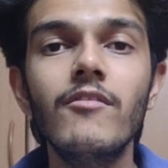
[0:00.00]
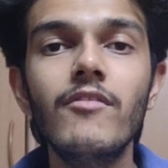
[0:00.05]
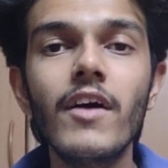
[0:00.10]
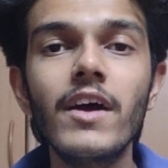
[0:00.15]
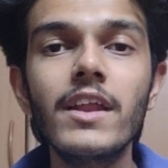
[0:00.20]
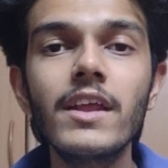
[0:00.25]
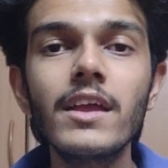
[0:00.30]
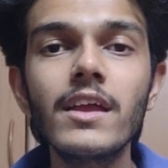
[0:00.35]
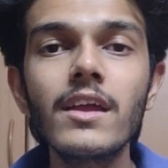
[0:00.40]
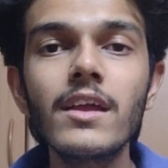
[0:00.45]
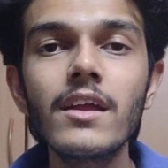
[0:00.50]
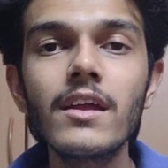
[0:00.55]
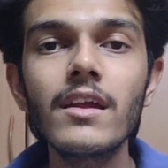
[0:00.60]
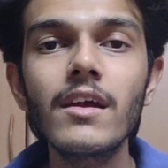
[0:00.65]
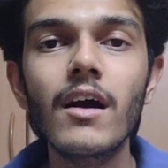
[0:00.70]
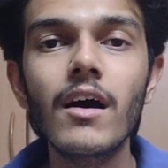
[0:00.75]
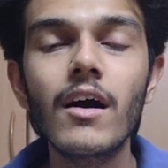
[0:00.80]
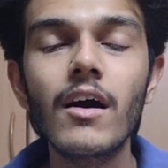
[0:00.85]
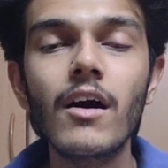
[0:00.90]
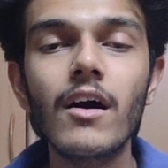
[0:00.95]

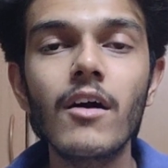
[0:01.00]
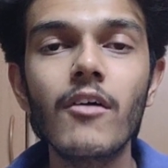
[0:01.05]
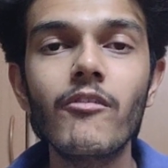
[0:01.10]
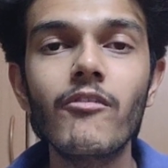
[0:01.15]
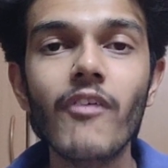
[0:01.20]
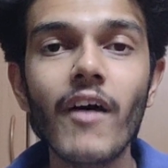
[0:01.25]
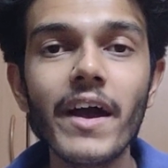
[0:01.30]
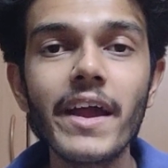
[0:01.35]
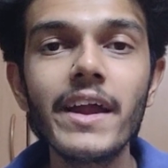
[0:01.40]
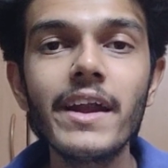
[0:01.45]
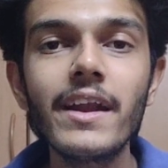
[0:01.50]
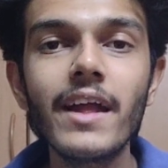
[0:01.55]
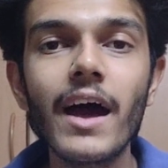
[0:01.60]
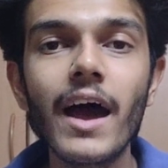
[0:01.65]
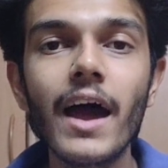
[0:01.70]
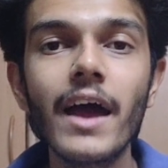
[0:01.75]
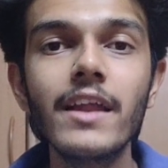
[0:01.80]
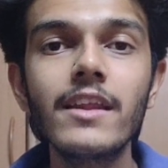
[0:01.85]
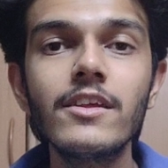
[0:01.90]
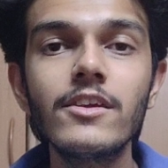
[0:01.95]
very wide
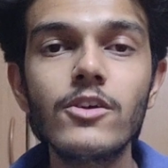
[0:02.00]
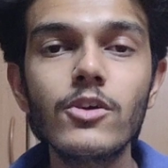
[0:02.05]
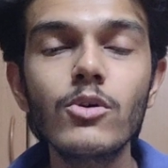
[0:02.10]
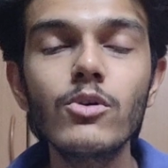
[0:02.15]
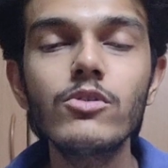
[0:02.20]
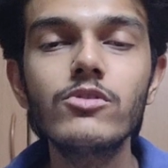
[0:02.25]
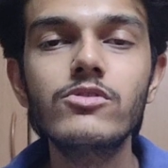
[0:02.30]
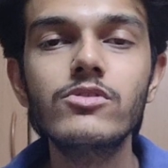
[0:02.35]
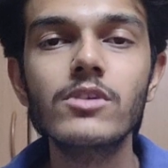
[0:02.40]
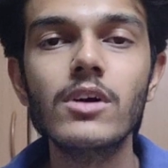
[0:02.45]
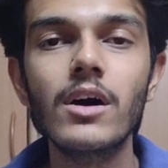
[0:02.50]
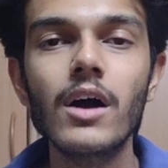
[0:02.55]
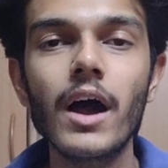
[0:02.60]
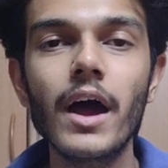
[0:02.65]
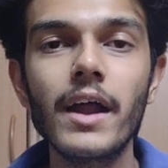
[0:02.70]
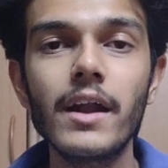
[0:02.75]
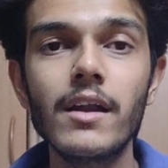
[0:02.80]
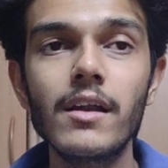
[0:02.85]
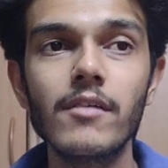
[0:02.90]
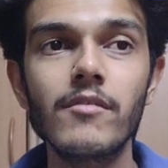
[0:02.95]
and huge
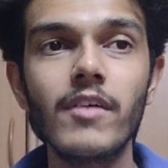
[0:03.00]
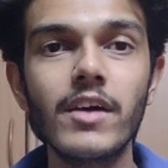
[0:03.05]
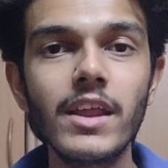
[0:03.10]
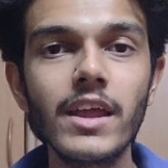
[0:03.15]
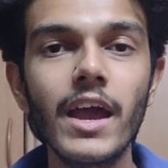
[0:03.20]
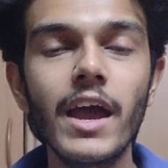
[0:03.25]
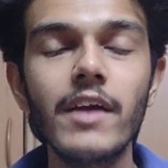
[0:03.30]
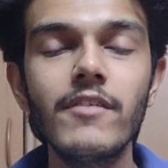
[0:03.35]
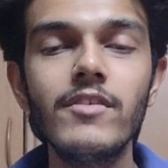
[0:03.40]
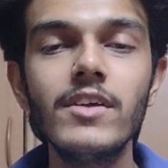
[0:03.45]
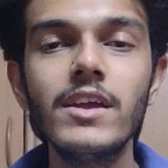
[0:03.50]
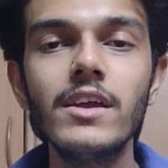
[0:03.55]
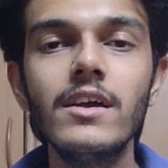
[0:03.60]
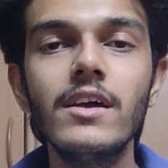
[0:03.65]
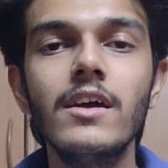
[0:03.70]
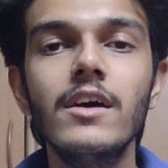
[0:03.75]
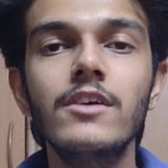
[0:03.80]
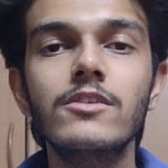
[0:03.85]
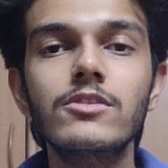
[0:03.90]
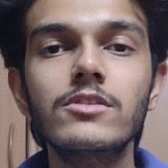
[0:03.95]
and very heavy.
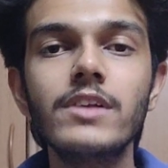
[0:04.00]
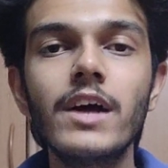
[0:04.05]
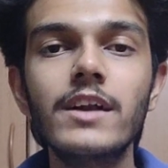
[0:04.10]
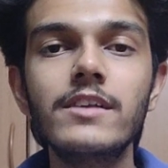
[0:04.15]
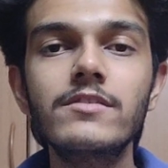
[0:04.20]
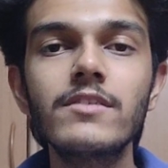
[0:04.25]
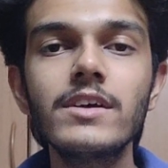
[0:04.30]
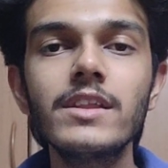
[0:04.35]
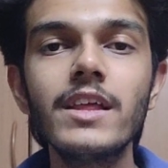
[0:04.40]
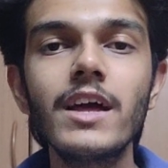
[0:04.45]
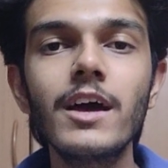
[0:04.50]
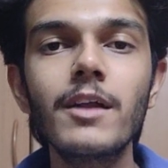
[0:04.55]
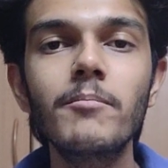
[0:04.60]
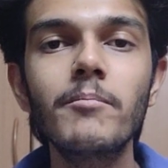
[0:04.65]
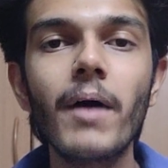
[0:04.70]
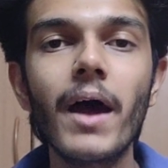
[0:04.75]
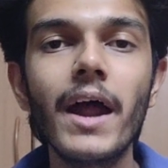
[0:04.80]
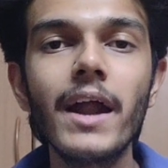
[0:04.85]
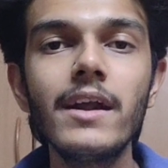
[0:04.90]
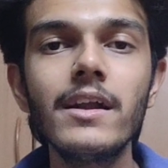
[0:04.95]
So that's why they
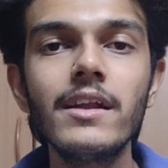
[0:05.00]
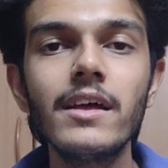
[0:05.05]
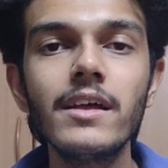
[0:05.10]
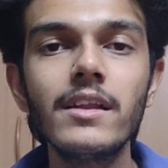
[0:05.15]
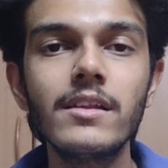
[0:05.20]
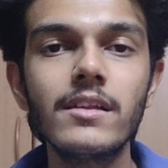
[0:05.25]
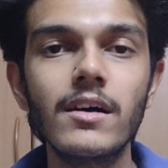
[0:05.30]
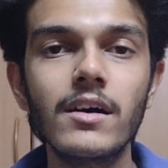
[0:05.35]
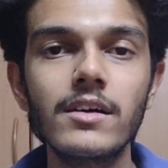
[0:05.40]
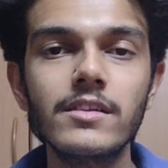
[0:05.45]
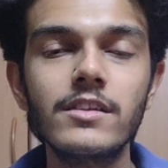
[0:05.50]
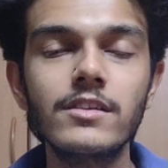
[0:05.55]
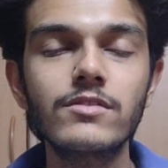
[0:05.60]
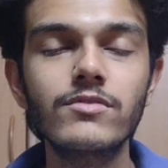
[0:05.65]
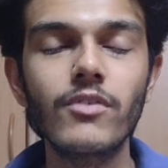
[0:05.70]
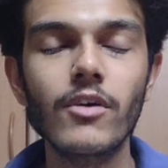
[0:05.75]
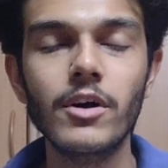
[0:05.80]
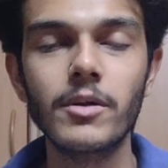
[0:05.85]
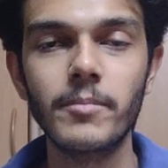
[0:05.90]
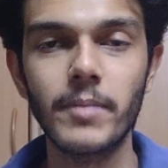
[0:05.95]
are banned in
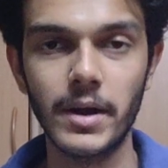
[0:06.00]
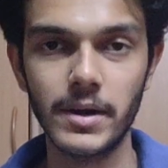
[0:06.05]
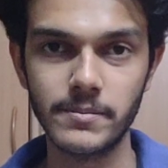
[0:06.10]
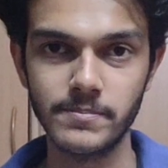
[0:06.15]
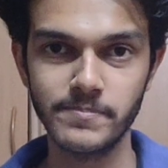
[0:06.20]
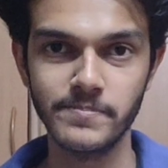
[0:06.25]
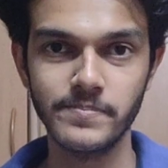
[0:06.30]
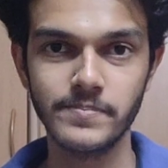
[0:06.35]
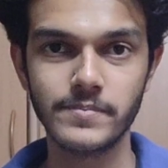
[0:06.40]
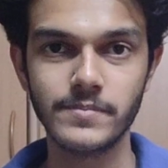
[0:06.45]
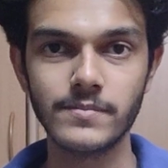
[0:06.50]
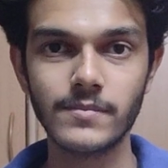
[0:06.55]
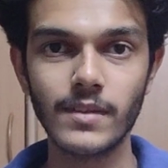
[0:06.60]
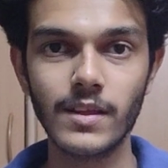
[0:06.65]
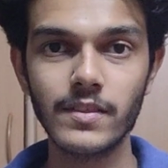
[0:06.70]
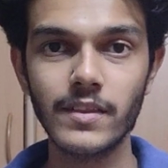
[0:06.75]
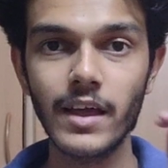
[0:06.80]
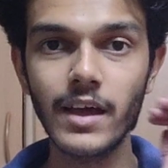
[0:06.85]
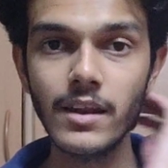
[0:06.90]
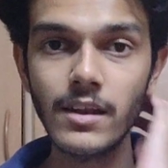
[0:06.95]
this format.
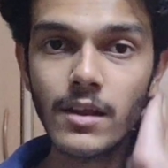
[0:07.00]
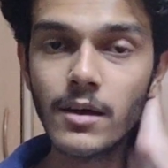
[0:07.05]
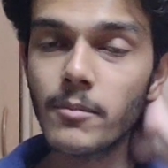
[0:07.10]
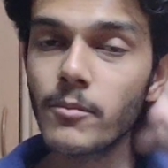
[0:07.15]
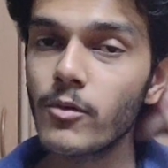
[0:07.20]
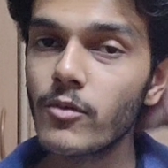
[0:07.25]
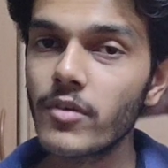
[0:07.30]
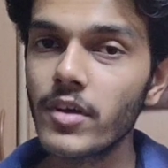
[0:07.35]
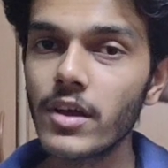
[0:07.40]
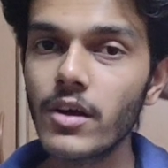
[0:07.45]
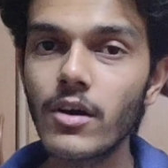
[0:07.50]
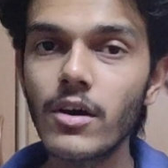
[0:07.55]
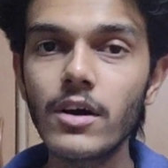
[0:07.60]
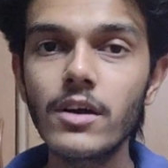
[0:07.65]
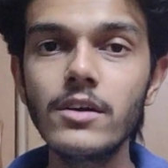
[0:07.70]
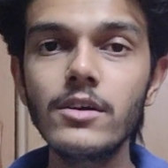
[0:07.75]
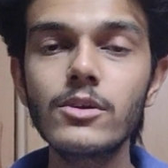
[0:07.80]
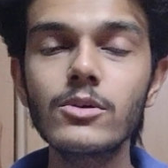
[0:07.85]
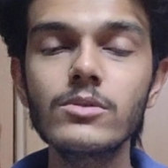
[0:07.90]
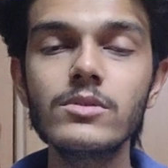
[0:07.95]
Then moving
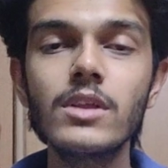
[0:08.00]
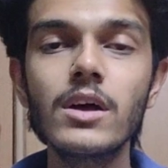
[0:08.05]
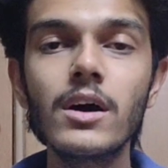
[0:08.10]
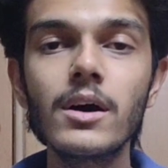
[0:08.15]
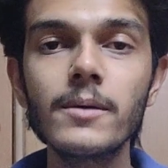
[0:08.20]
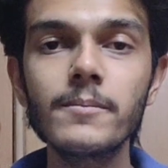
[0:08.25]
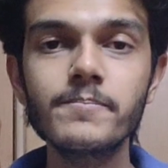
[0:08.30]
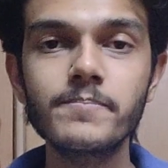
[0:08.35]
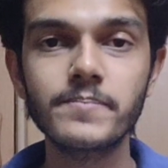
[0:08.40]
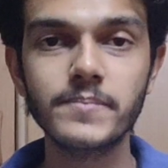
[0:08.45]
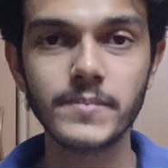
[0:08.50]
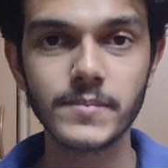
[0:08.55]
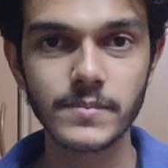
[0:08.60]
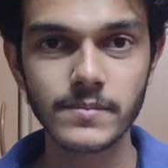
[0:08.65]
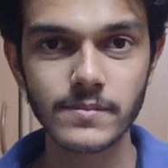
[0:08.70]
on to the,